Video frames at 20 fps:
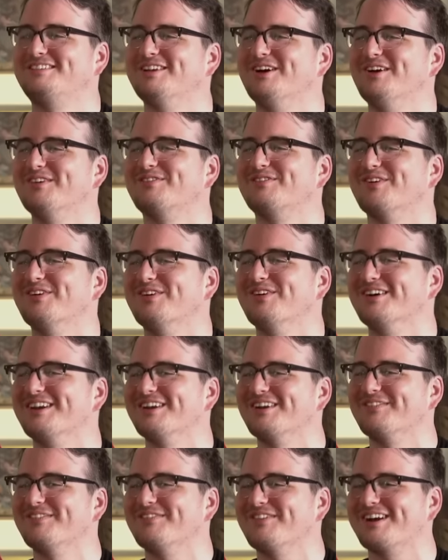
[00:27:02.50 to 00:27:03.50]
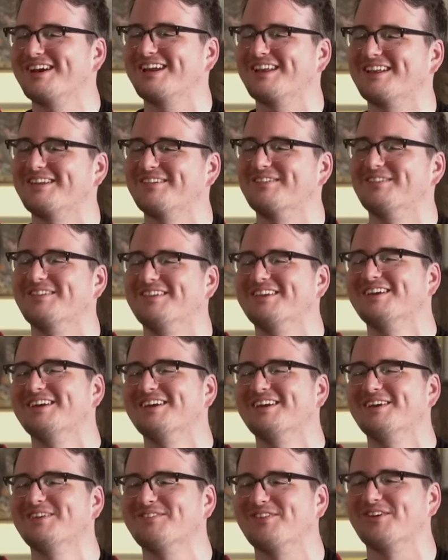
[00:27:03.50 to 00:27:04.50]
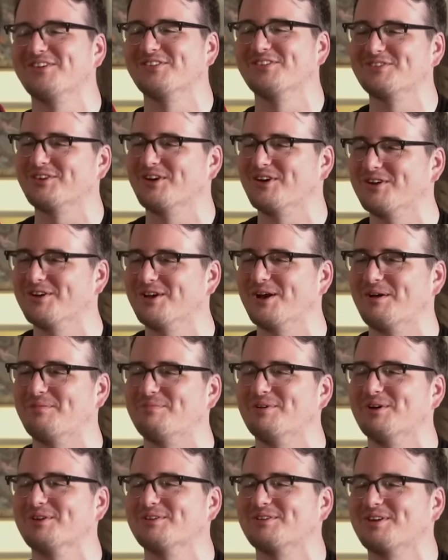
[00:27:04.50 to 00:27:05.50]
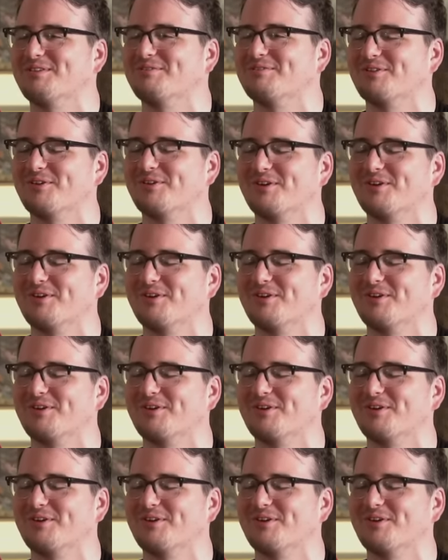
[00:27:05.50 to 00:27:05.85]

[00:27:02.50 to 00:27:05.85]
don't ruin her fucking persona I built yeah. up for